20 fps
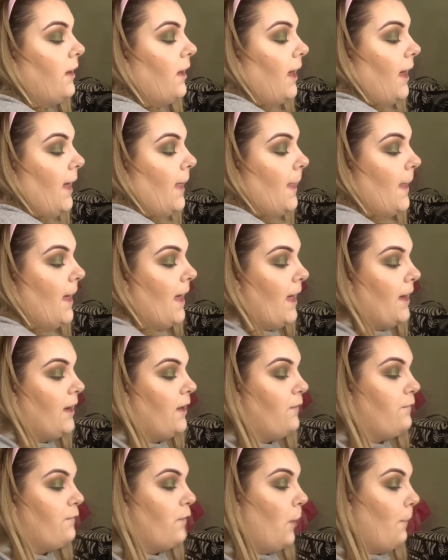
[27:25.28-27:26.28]
And then
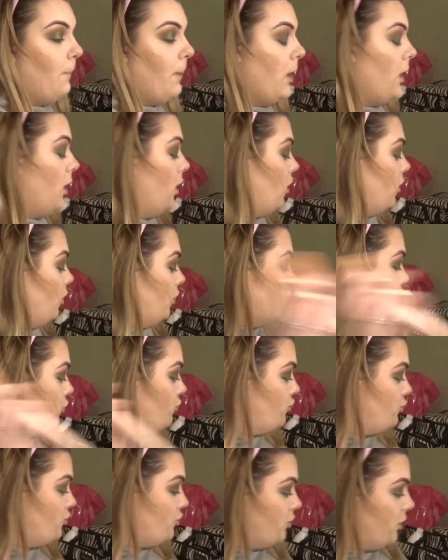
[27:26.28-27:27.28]
for
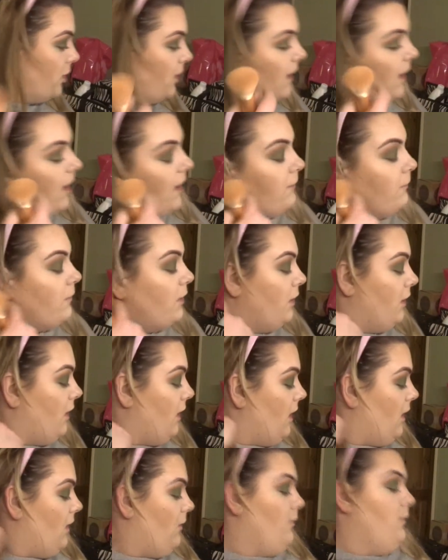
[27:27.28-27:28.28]
blush, I'm going to
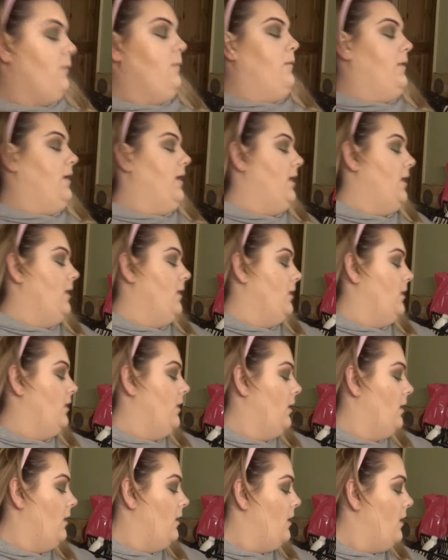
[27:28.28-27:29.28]
go with
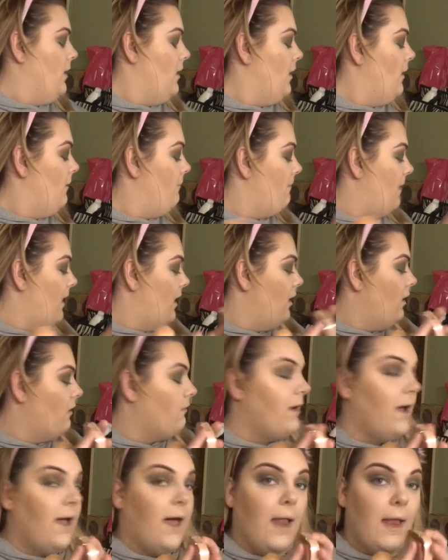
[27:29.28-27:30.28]
my
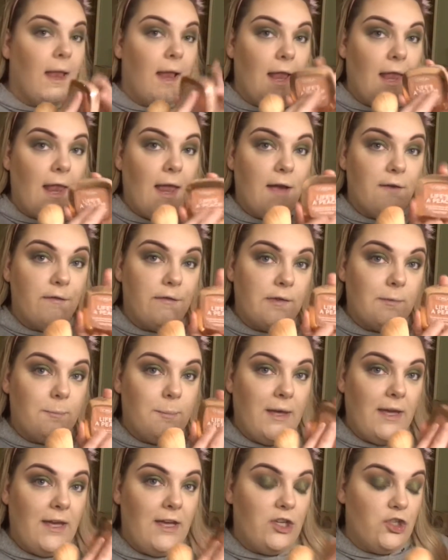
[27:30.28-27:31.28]
L'Oreal Life's a
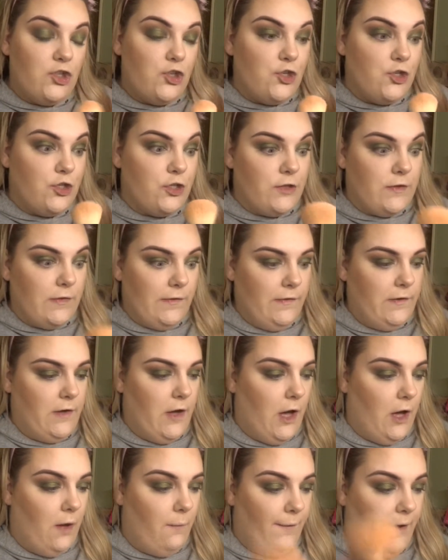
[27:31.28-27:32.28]
Peach to
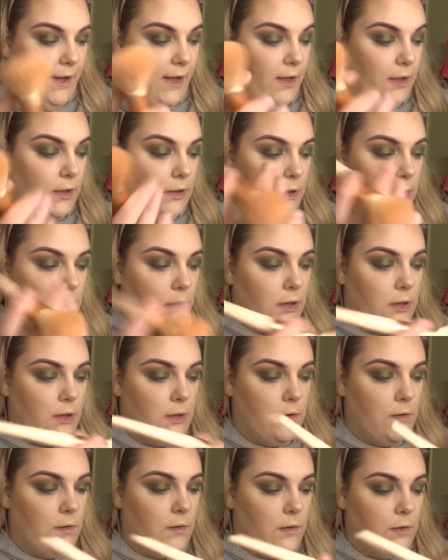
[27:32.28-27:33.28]
start with,
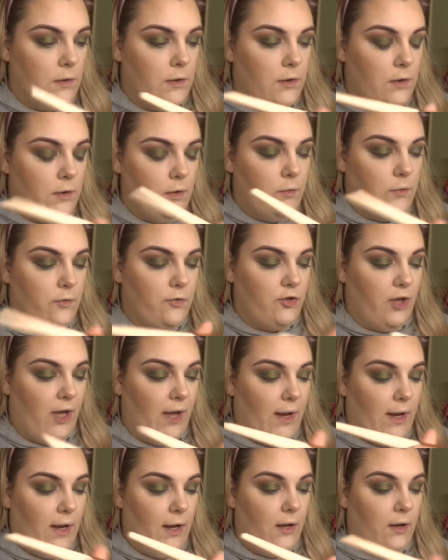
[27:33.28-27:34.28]
which
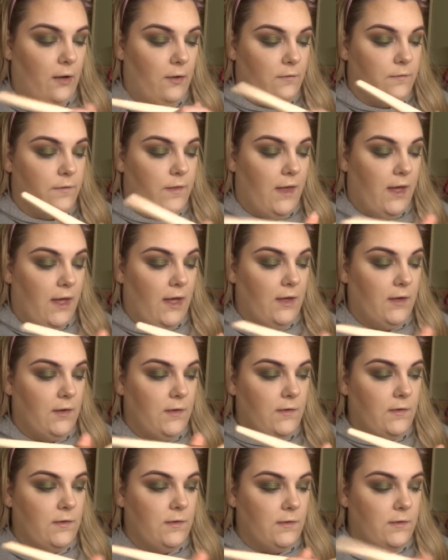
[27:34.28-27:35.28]
I love
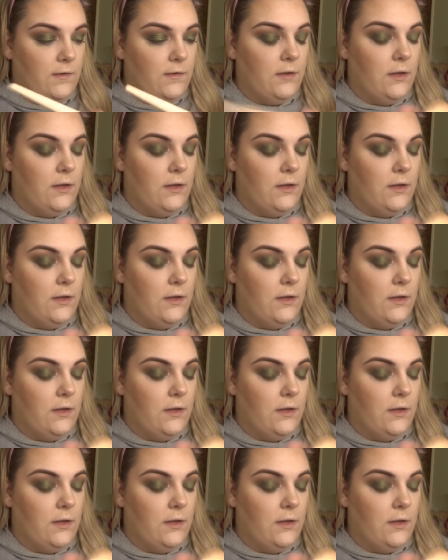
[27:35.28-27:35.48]
this.